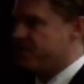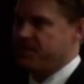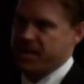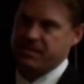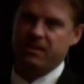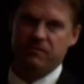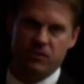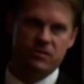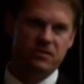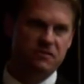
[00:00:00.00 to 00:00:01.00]
Fix it
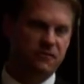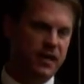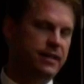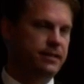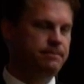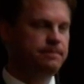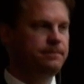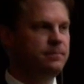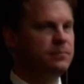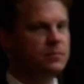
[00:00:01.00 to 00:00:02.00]
versus fight it.
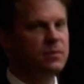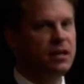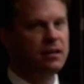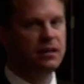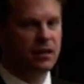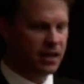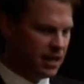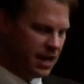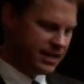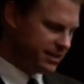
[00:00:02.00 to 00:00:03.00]

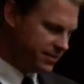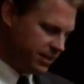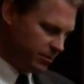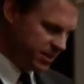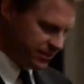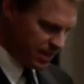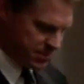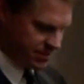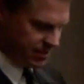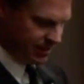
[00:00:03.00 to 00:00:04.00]
I can't tell you how many
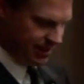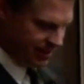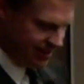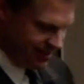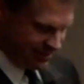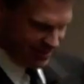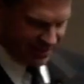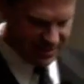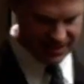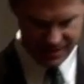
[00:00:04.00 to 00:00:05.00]
times
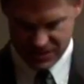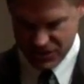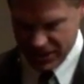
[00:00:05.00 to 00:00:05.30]
you get this